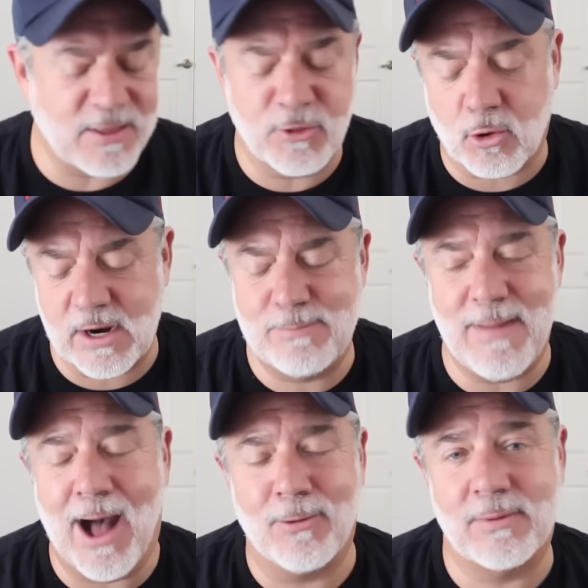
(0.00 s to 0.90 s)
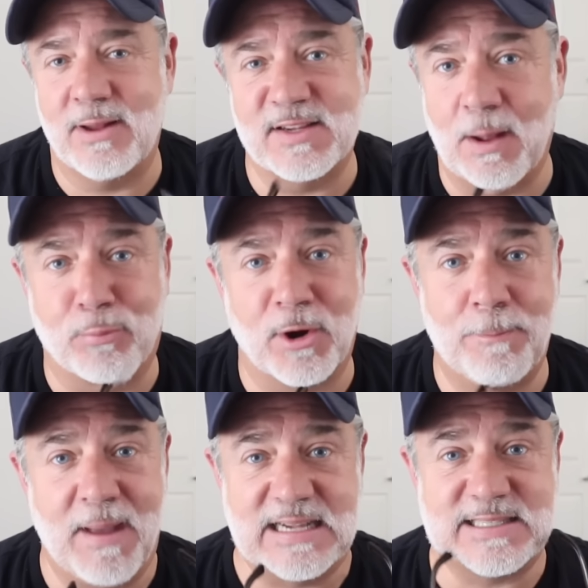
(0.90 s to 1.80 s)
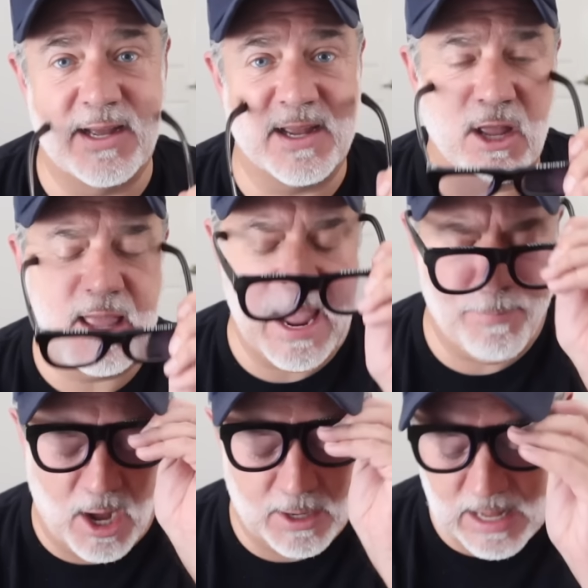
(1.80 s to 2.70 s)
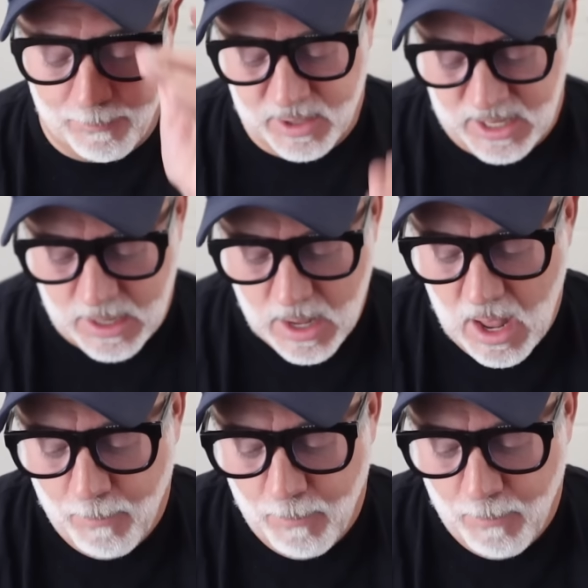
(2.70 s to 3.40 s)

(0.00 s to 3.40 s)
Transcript: the Green Mountain is a pretty basic K-Pod company,